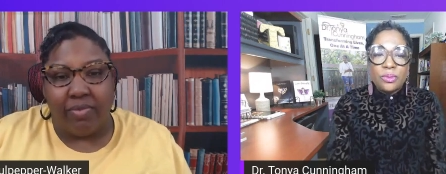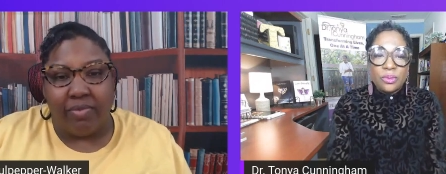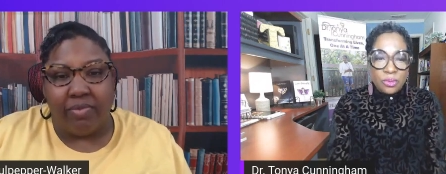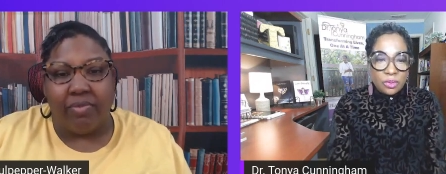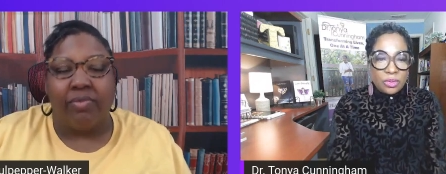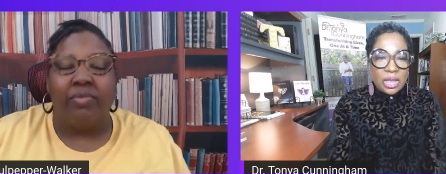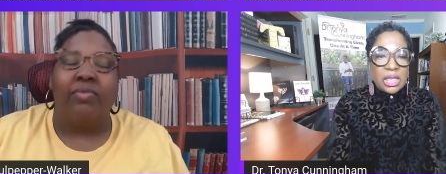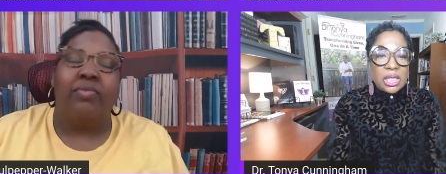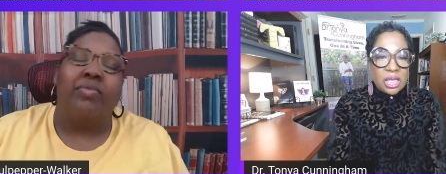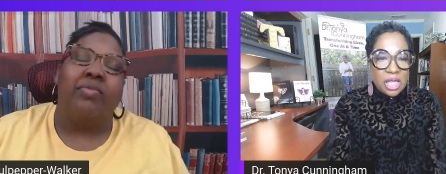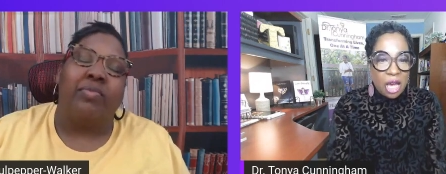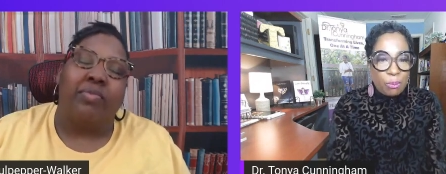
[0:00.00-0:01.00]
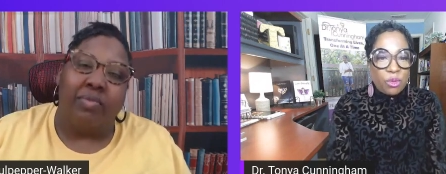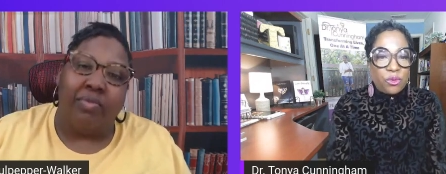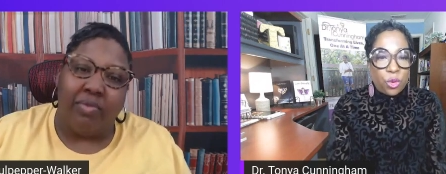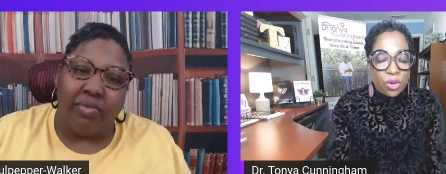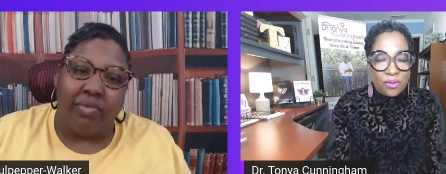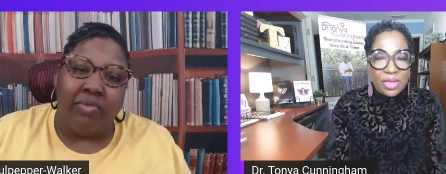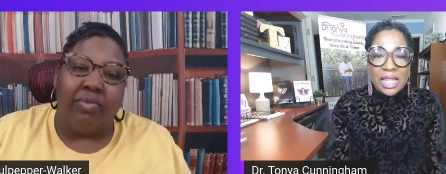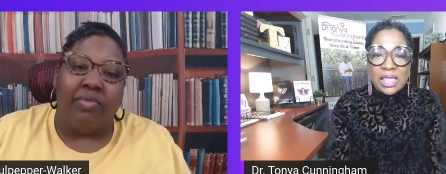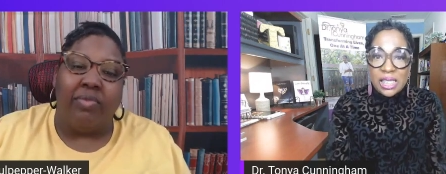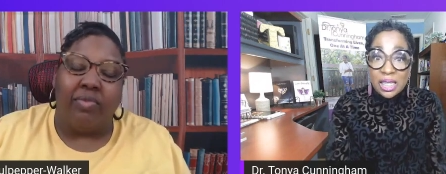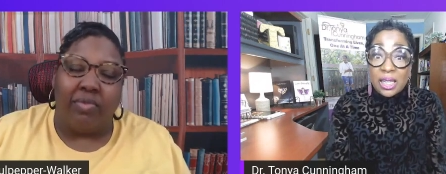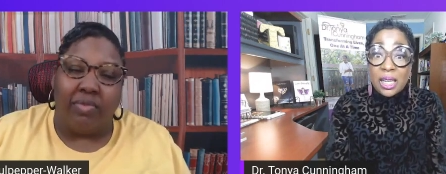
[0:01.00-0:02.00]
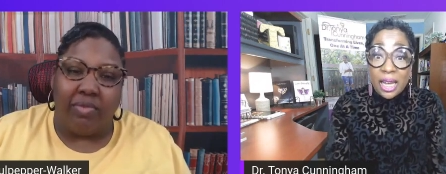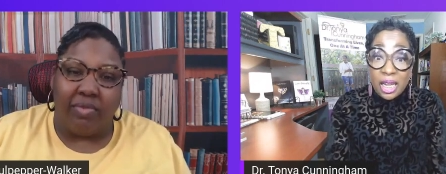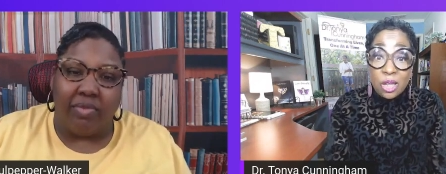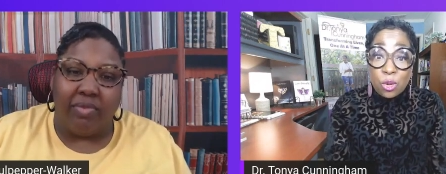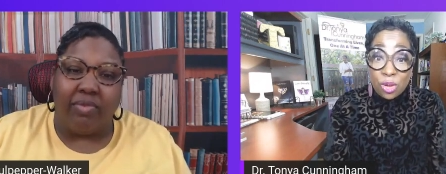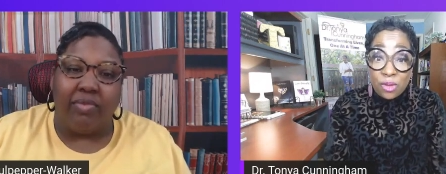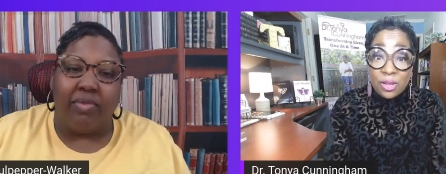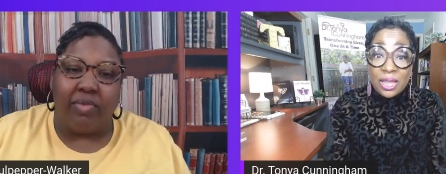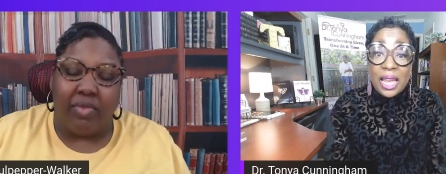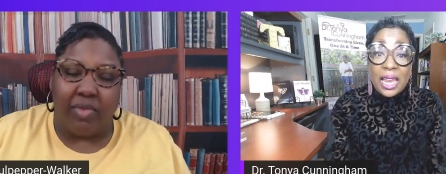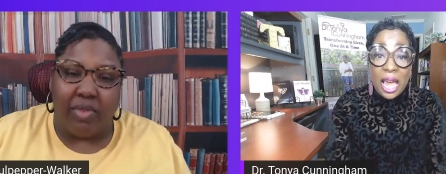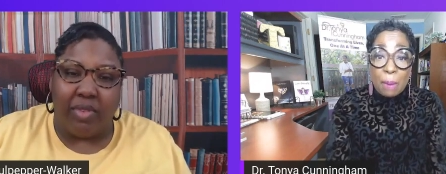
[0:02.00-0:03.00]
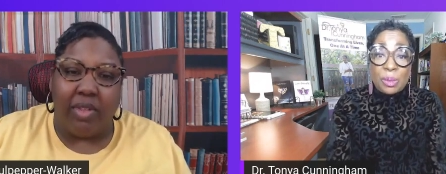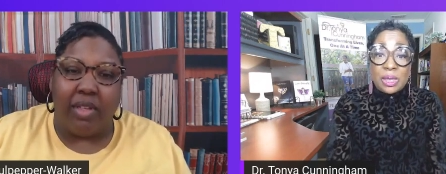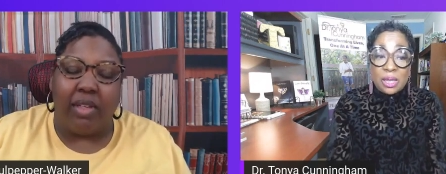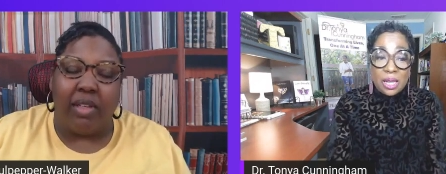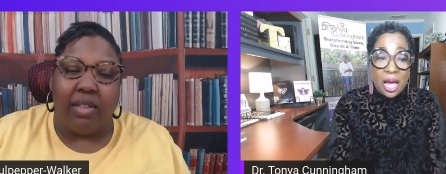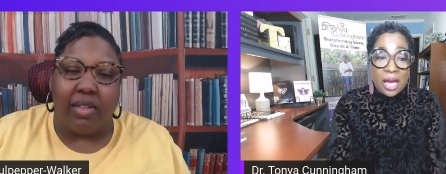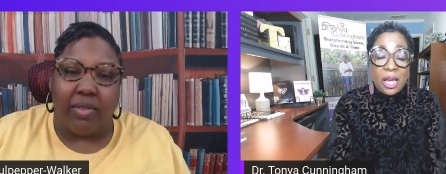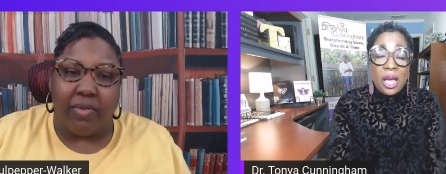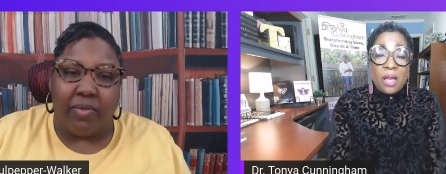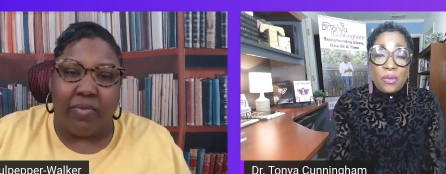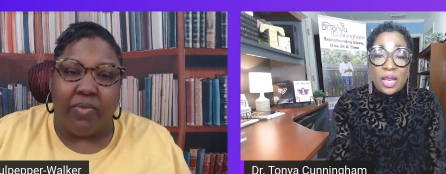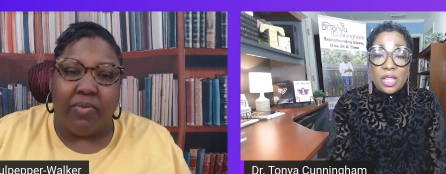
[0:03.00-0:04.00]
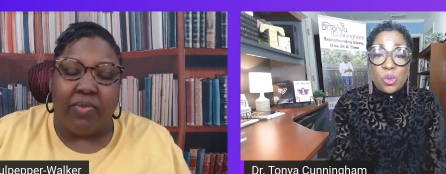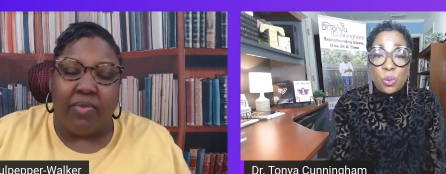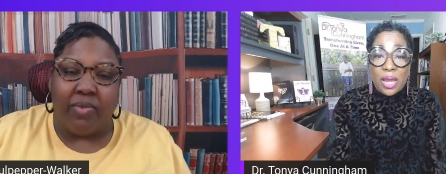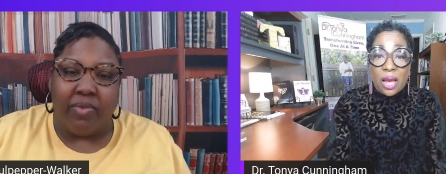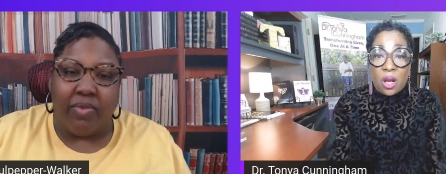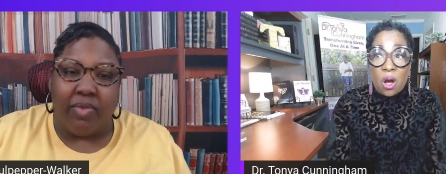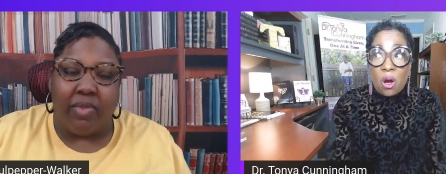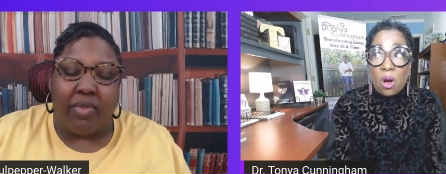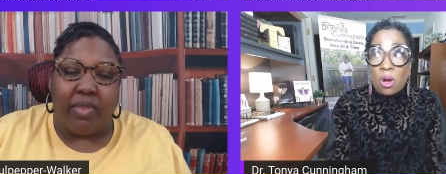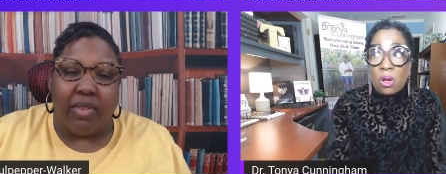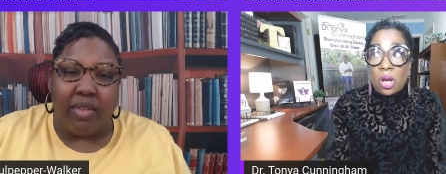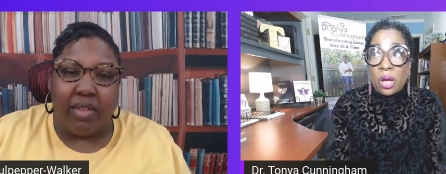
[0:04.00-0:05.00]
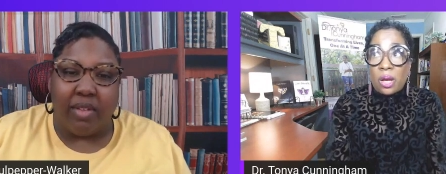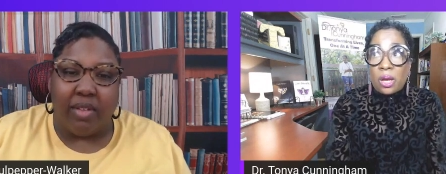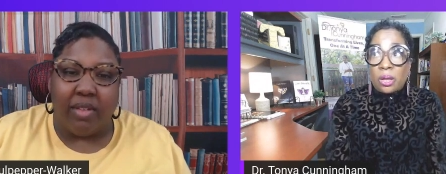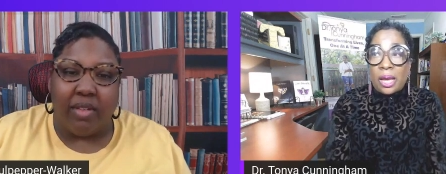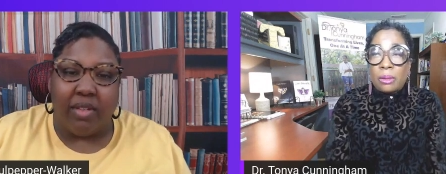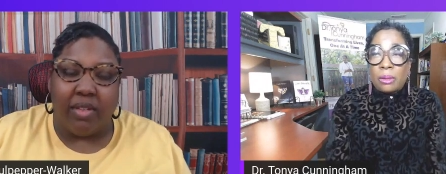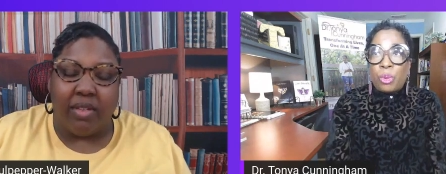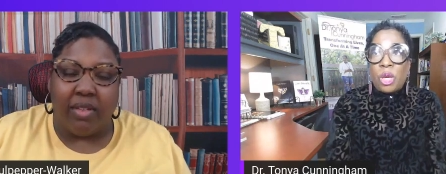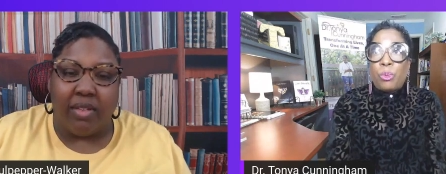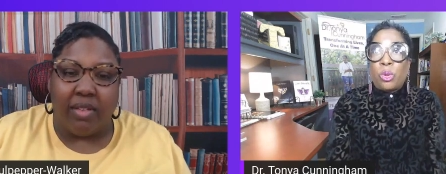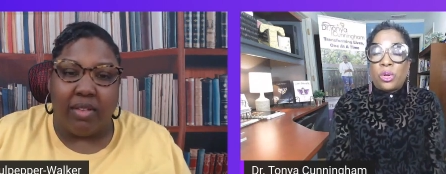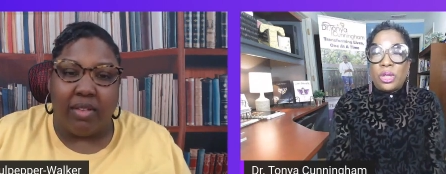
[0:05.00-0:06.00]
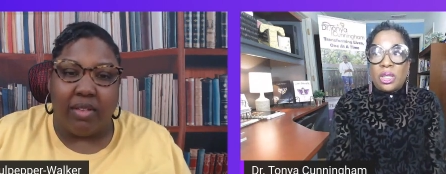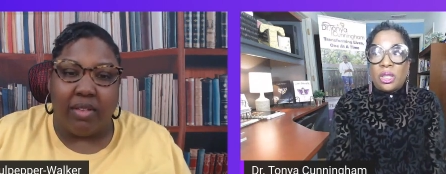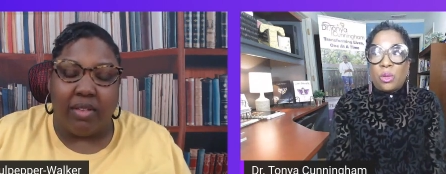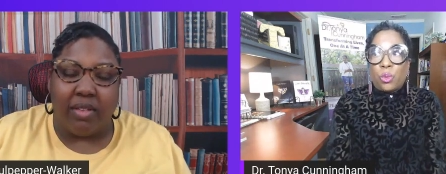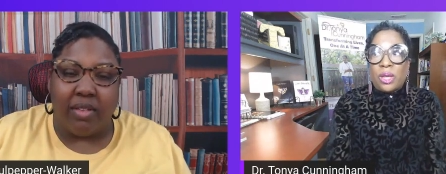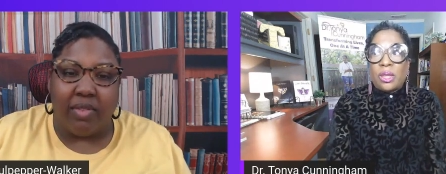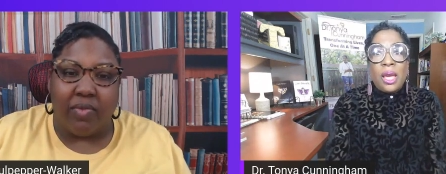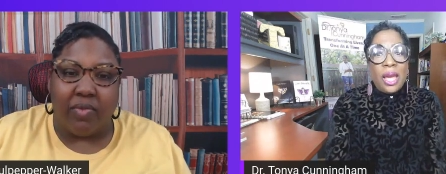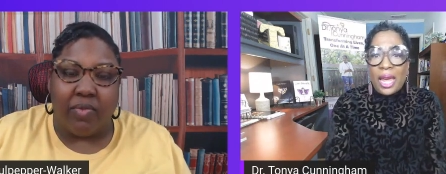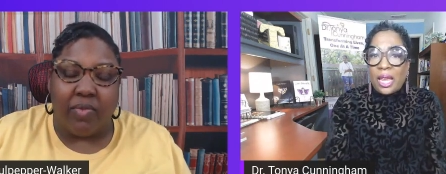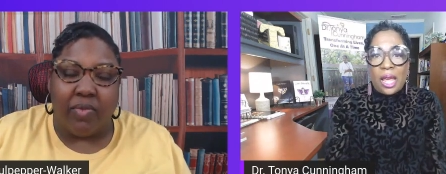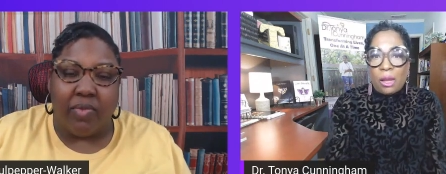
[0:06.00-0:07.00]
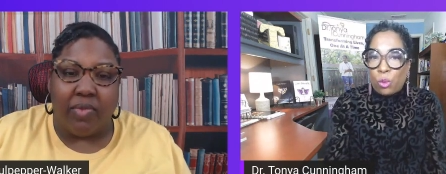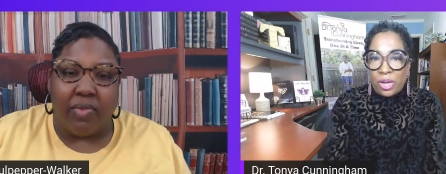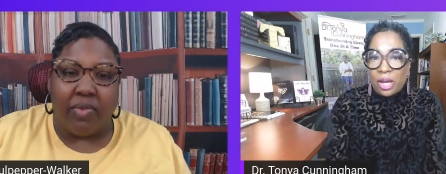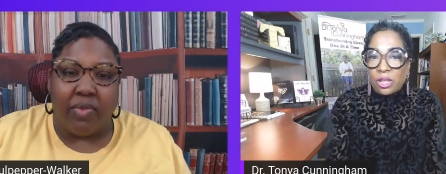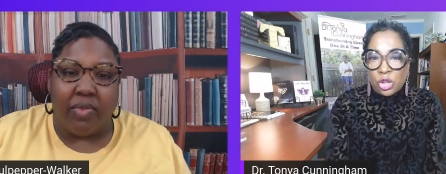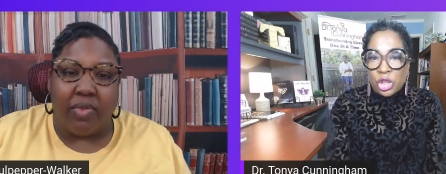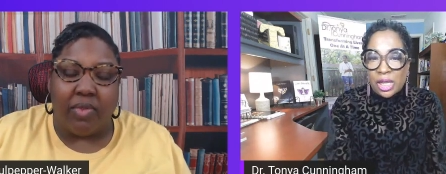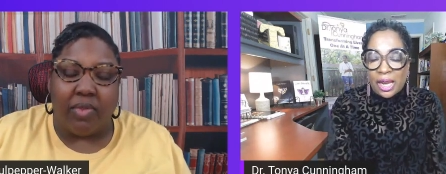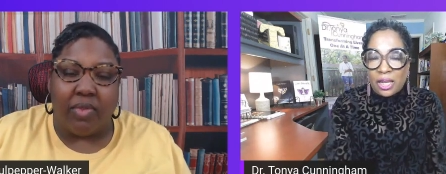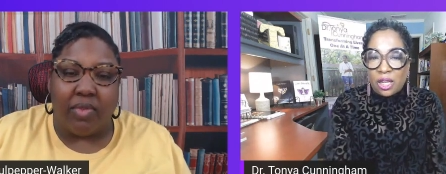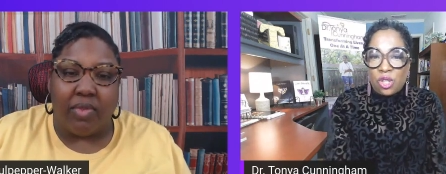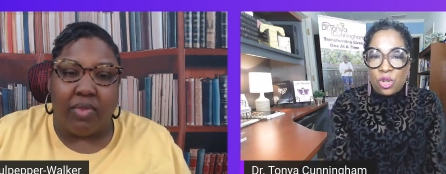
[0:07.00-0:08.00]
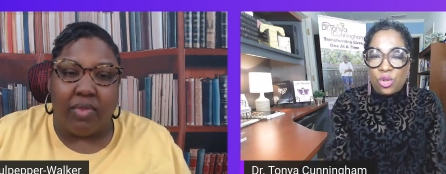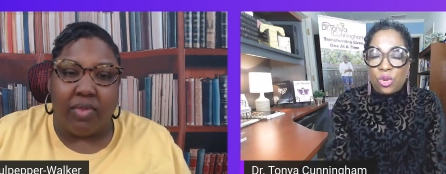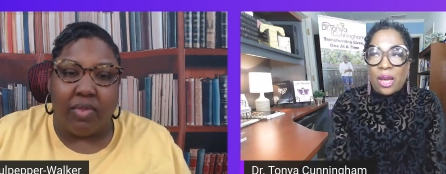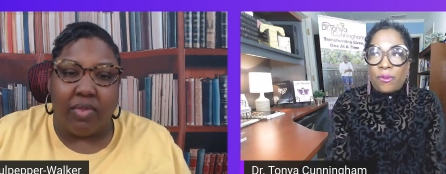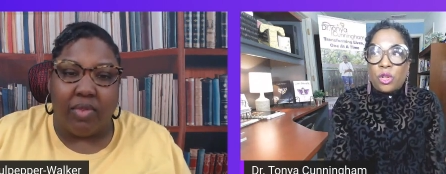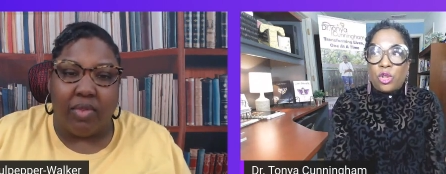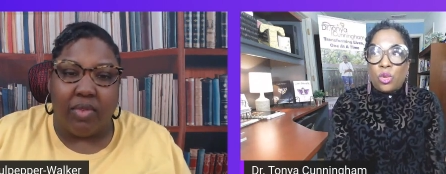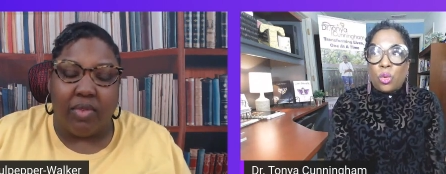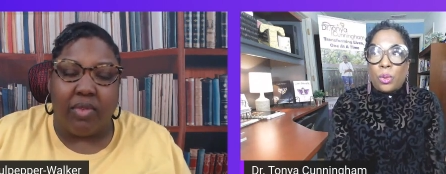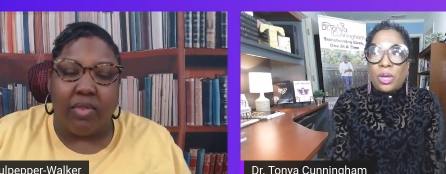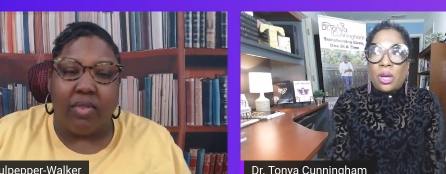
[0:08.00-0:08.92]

Speaker 1: Mm. That's the mm. type of grief. That's delayed grief, and that happens a lot. That's when I call. Uh, I, people are dealing with, and and we understand that you do have to do what we